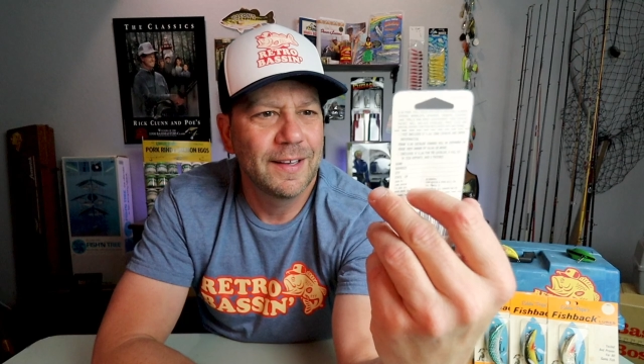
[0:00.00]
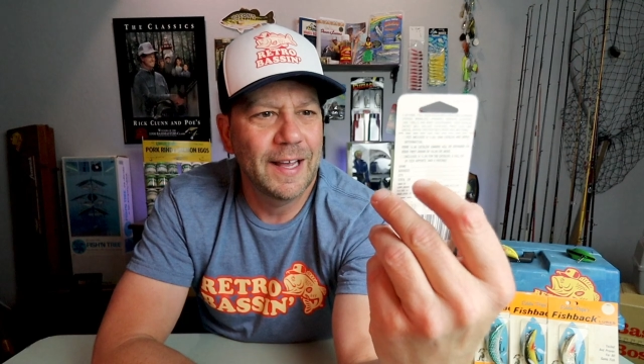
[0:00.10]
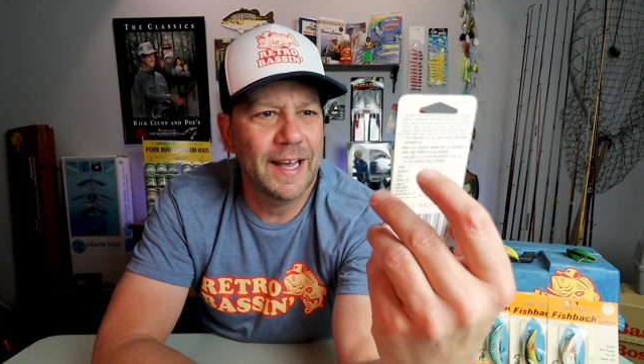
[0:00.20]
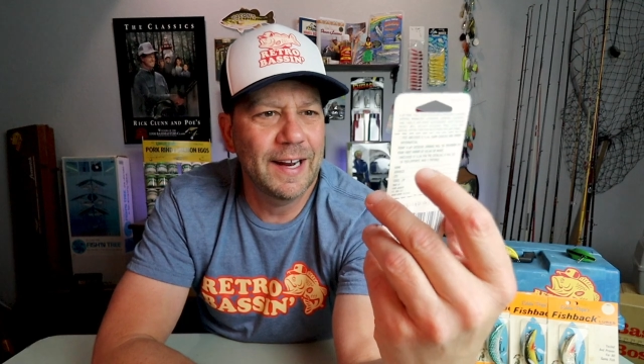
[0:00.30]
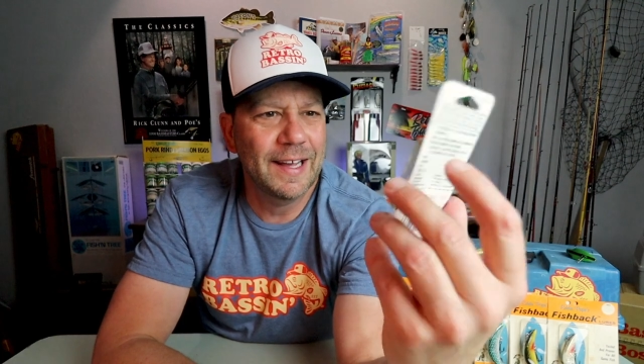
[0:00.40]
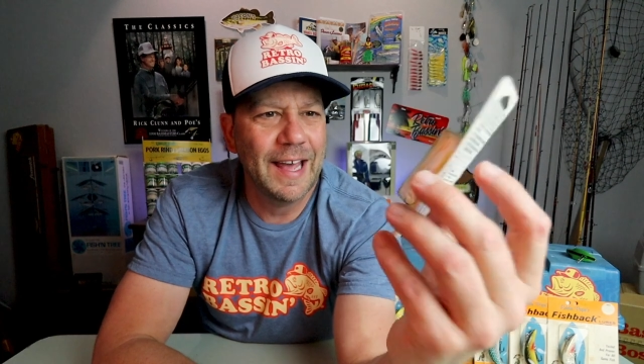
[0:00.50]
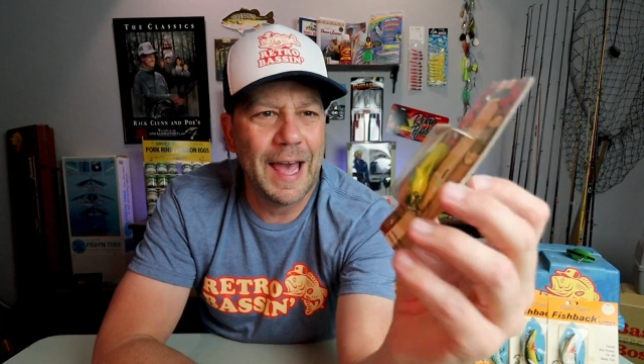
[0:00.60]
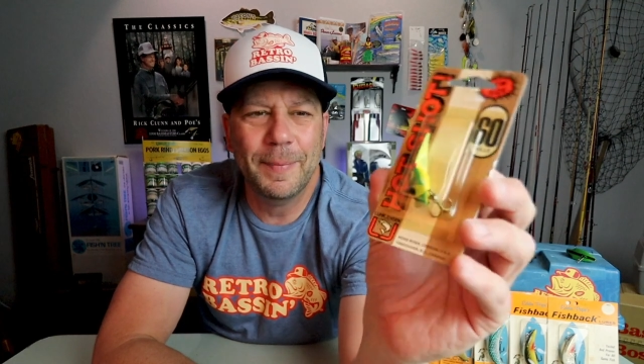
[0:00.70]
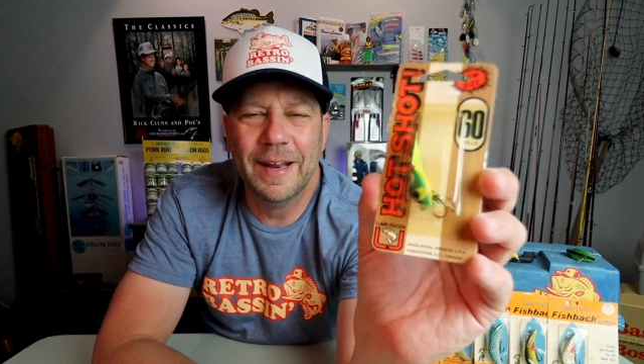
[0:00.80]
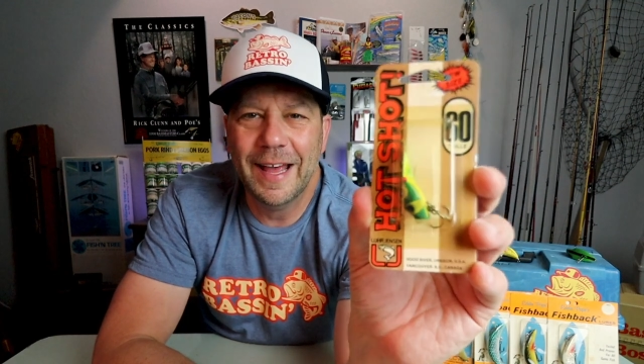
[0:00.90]
and I
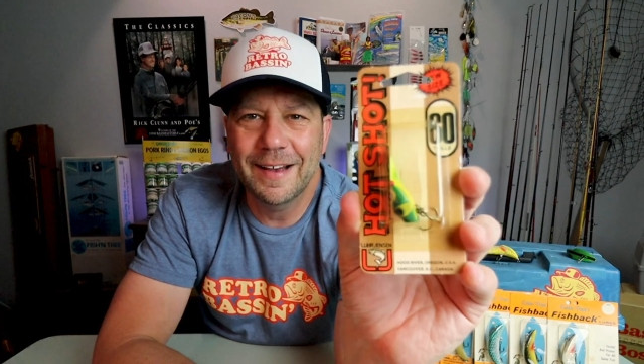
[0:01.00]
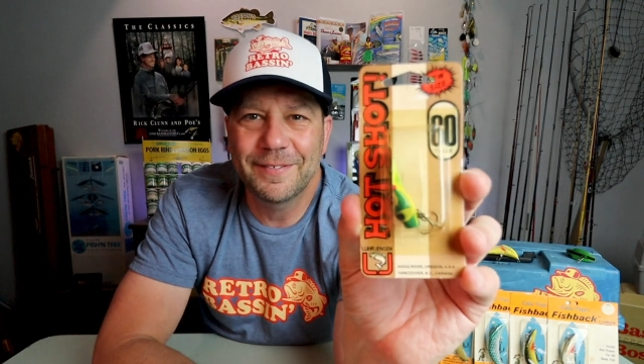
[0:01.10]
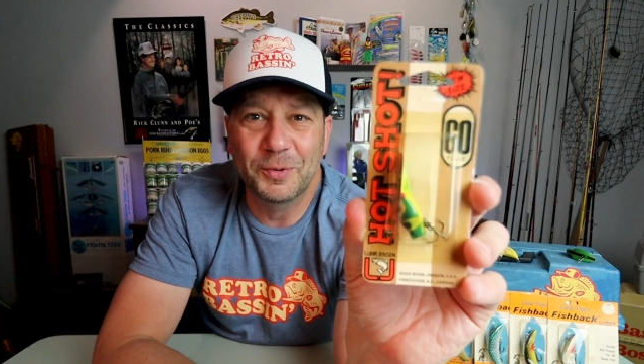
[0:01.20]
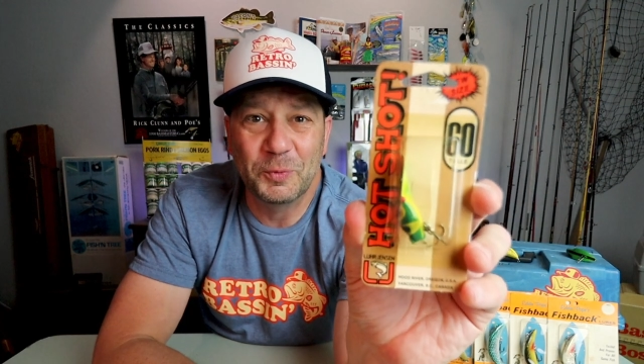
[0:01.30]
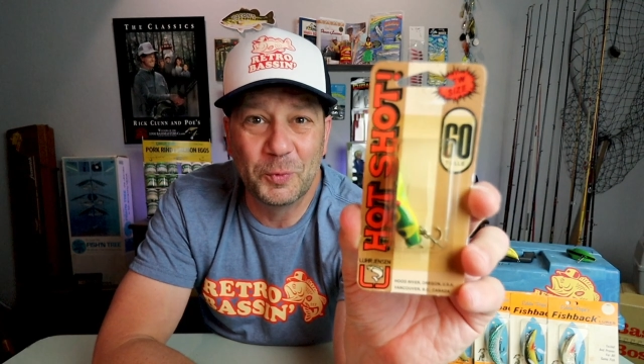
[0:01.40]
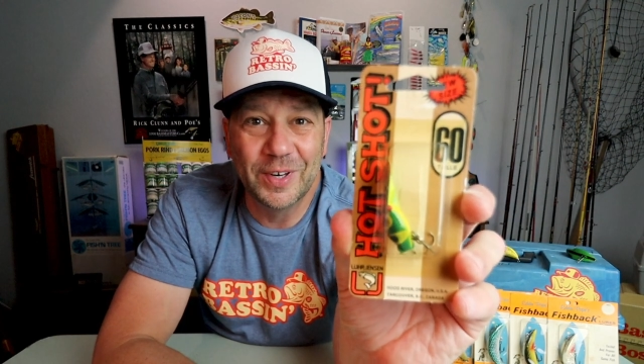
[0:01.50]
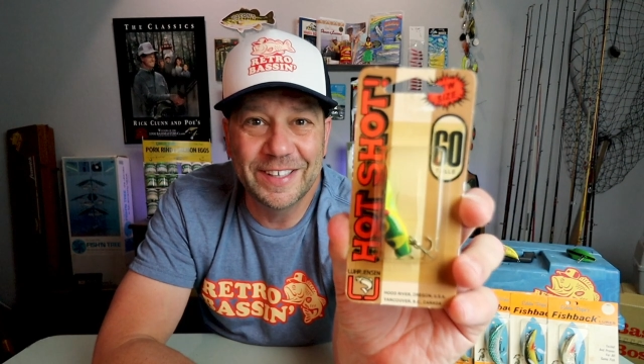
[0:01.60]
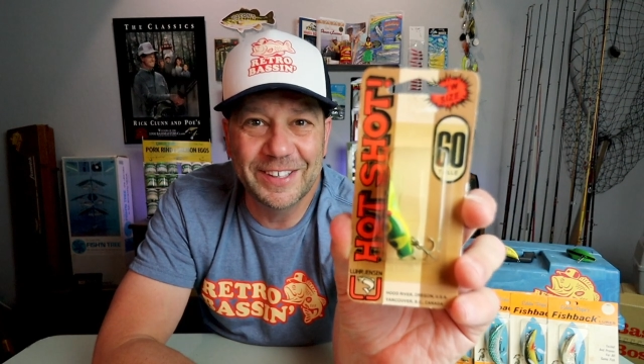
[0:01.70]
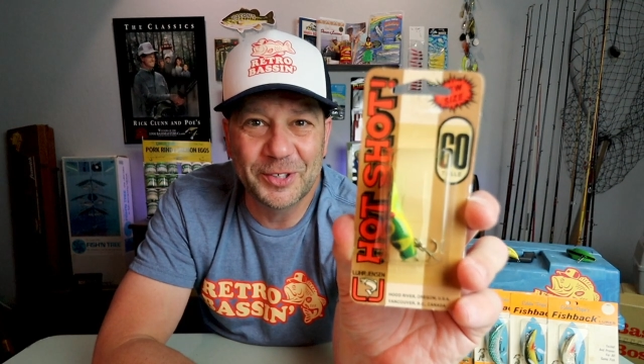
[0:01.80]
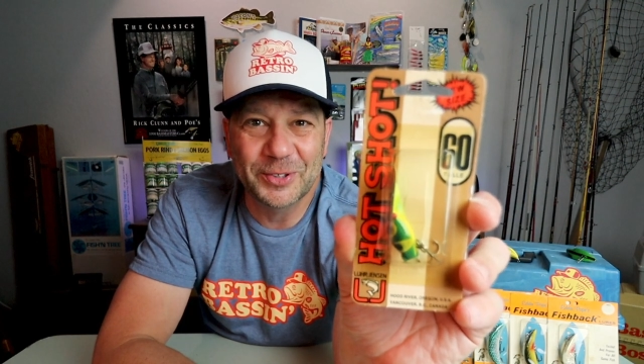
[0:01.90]
happen to have
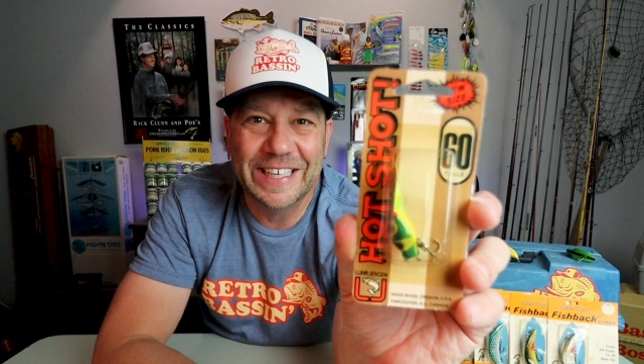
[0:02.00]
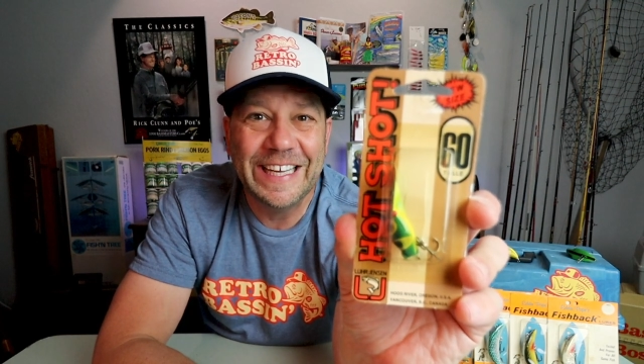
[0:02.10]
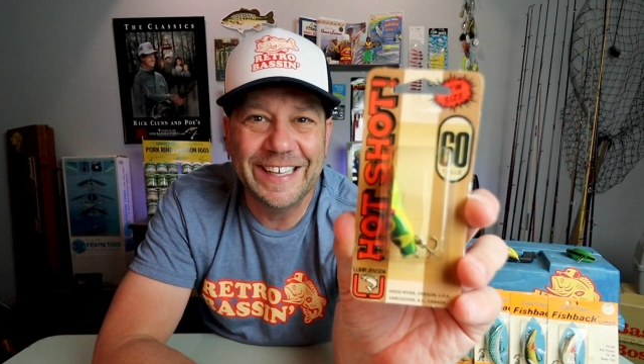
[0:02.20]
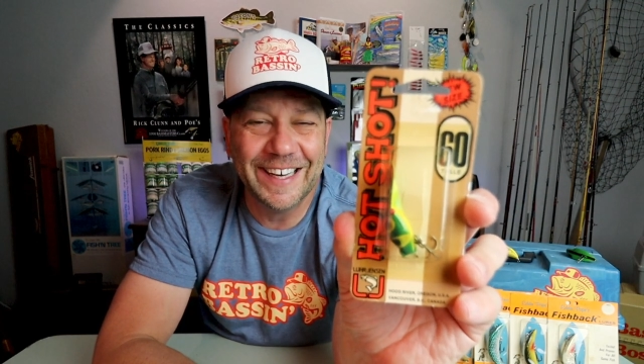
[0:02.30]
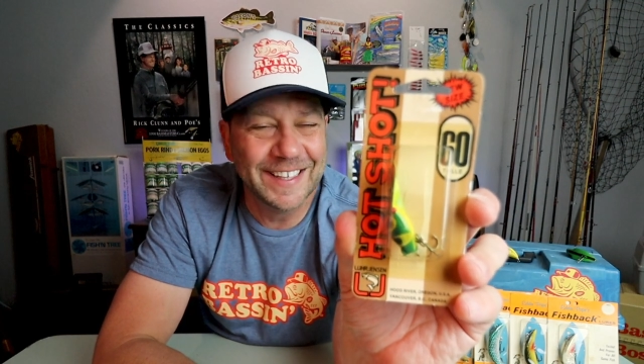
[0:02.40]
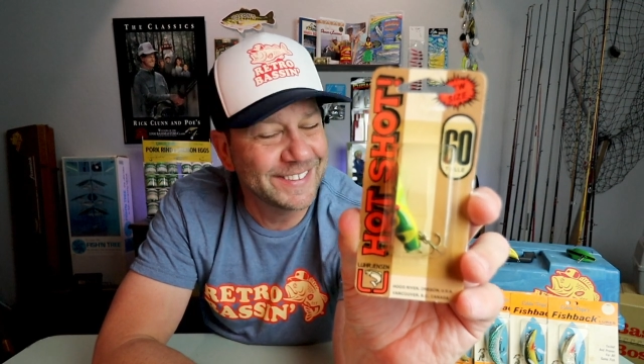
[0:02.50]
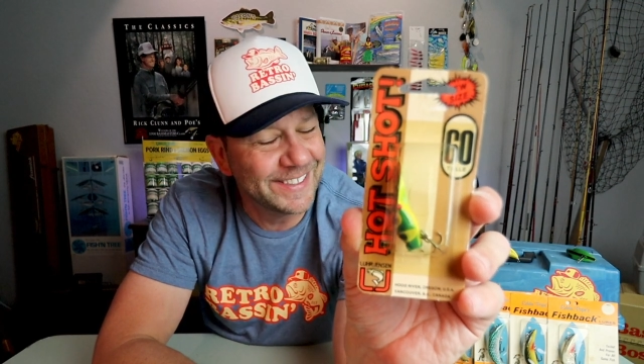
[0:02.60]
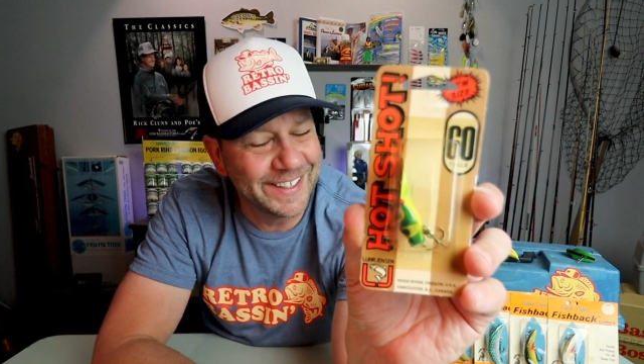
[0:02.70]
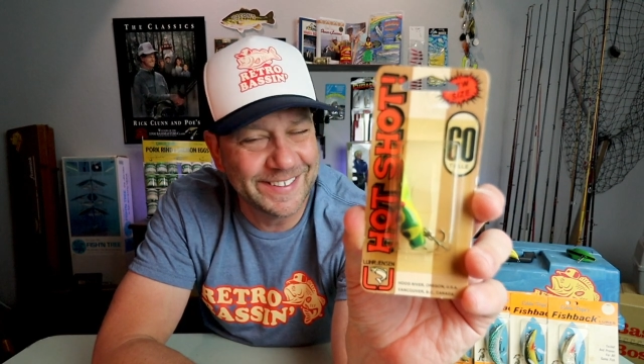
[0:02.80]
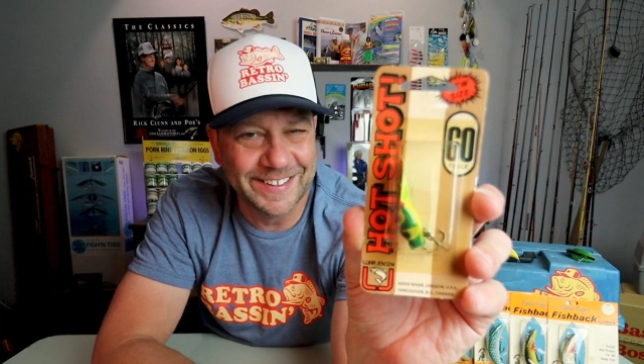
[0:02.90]
one little teeny hot
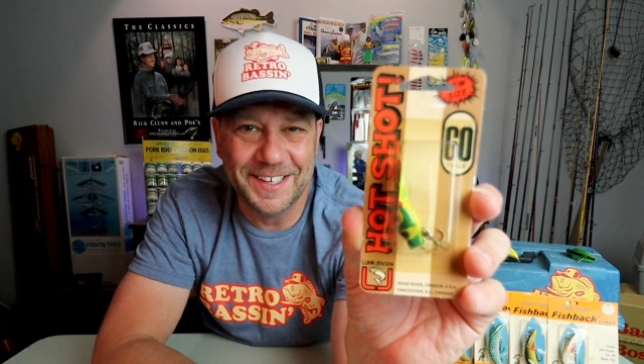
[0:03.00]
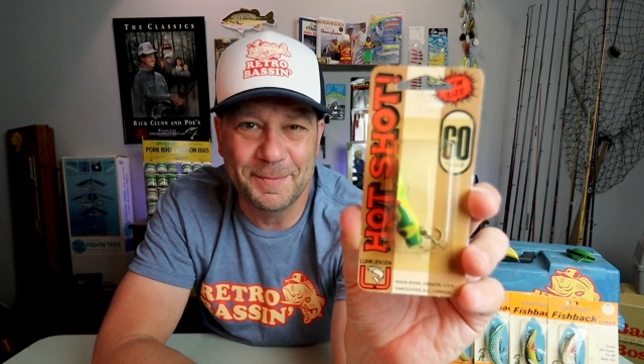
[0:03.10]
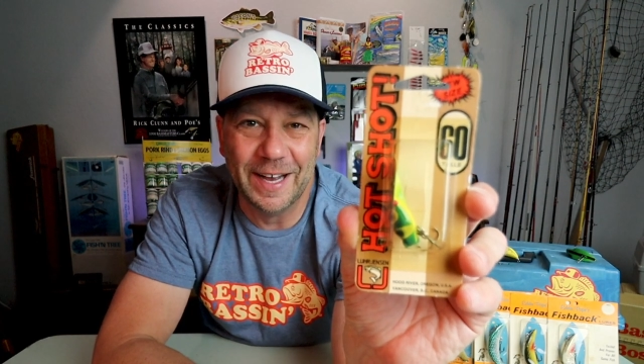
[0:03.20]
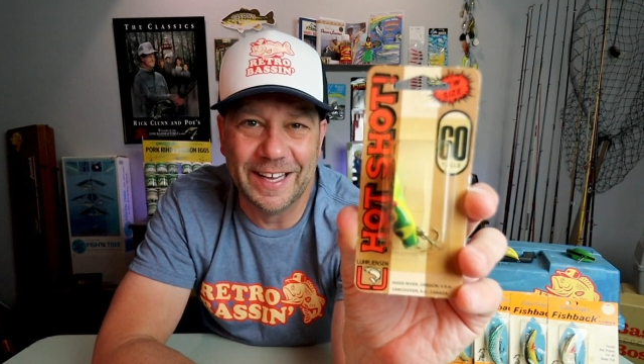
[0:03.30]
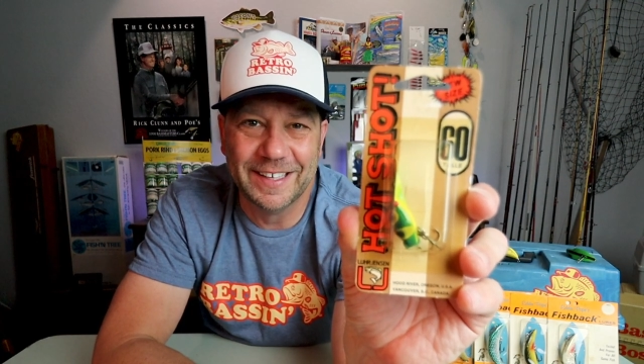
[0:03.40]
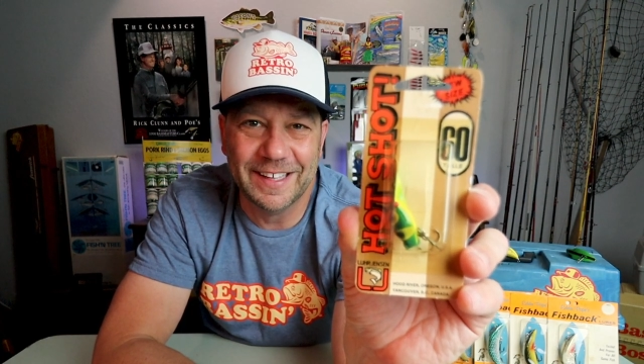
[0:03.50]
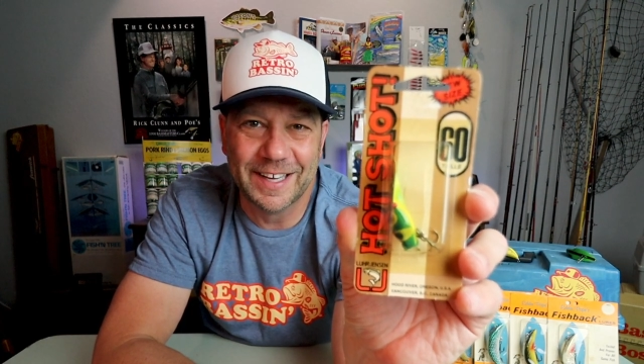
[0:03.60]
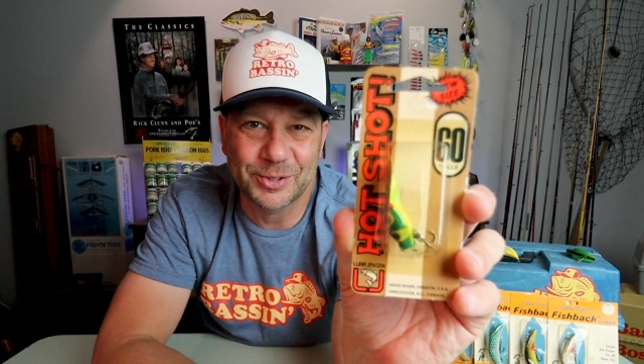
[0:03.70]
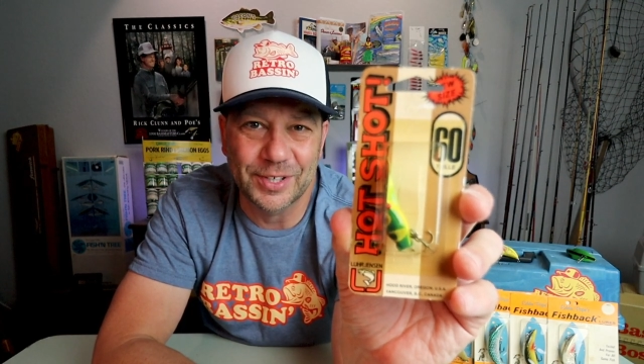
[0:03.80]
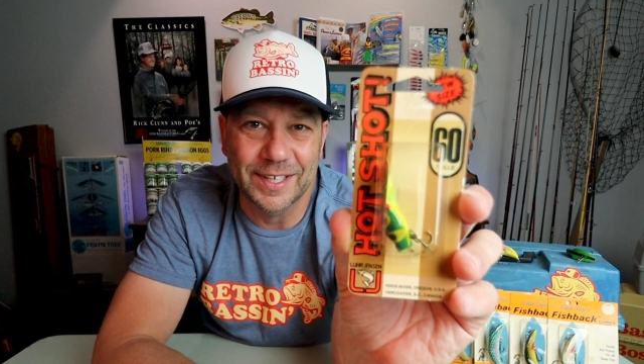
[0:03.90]
shot in my
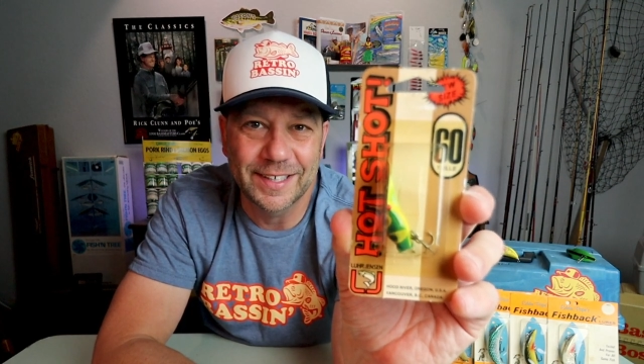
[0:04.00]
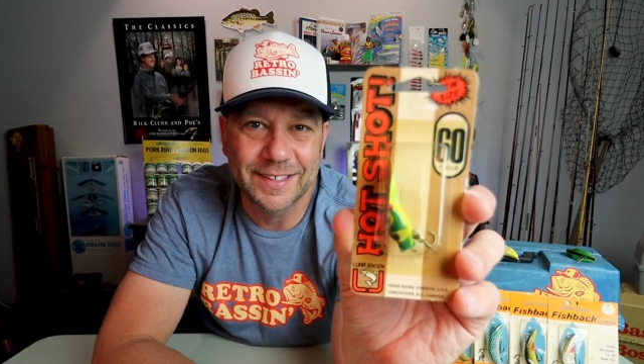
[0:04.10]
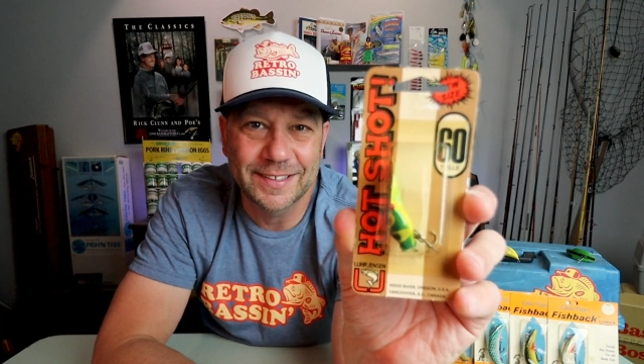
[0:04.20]
collection.